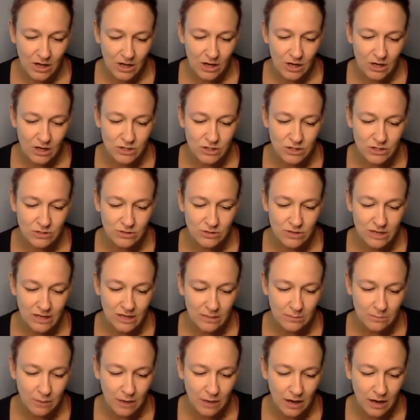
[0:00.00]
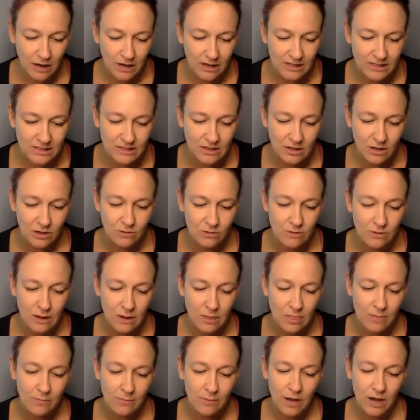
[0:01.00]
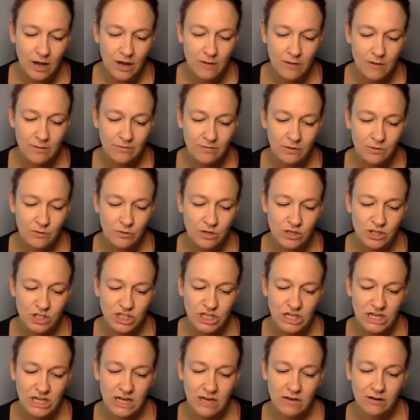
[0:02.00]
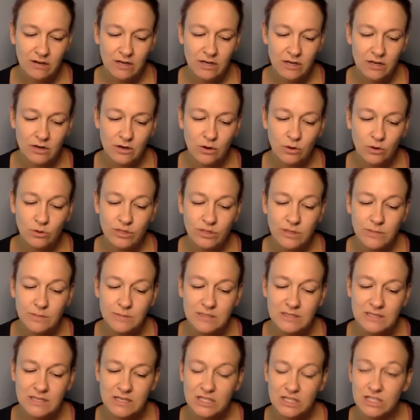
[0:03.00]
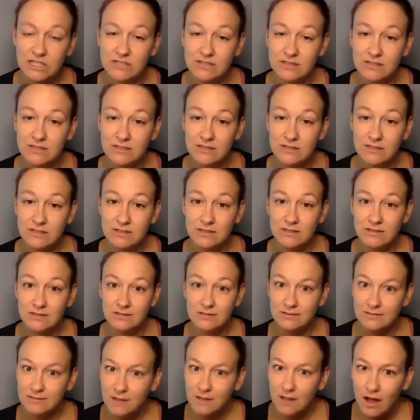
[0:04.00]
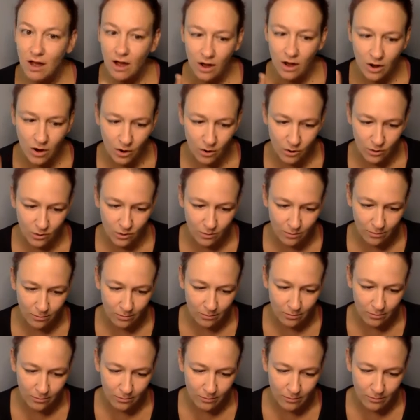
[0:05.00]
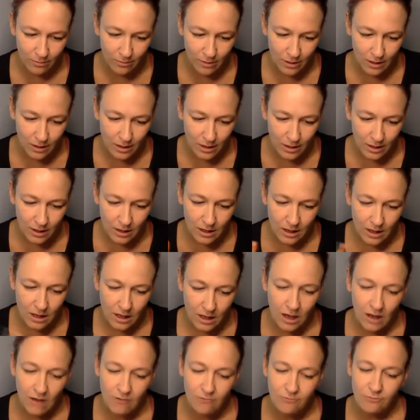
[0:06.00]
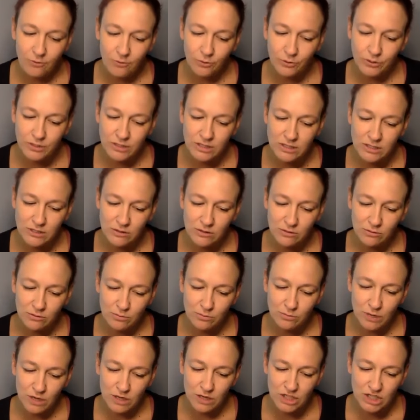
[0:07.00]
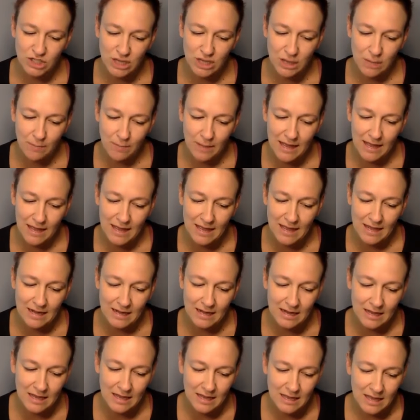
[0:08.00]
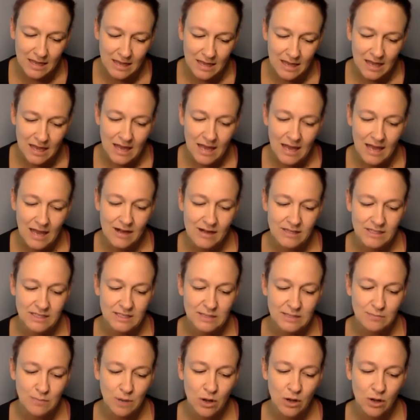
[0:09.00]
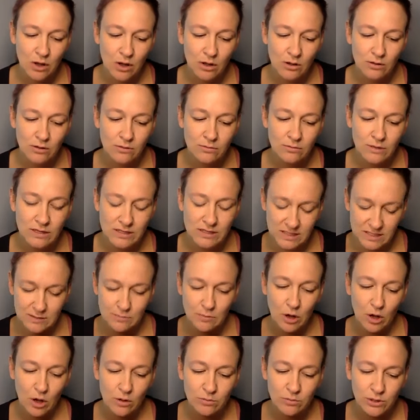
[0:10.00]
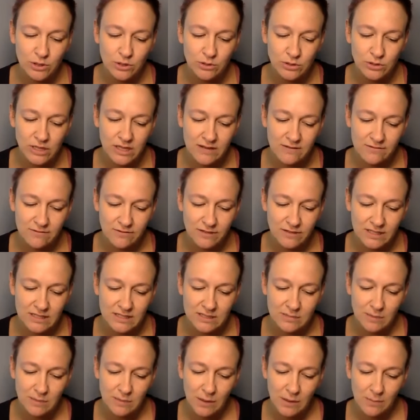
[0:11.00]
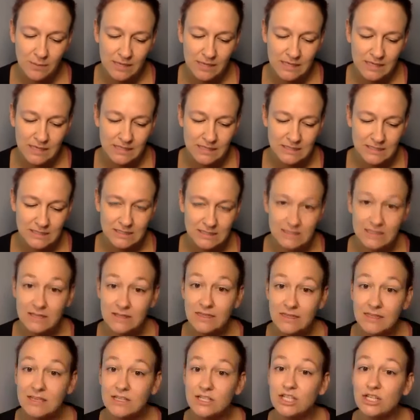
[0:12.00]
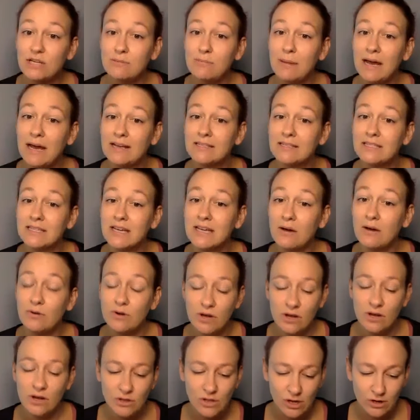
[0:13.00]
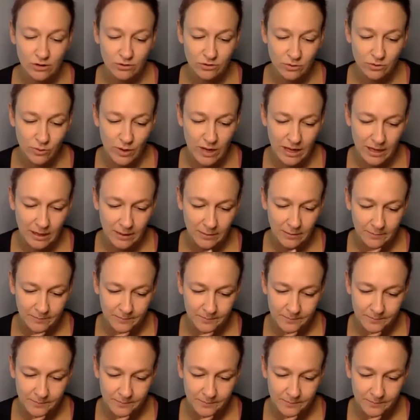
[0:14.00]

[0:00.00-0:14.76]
Her tunic had pockets all around the bottom of it where she carried her only possessions: a comb, a folding toothbrush, a pen, and small blue leaflets about peace that she passed out along the way.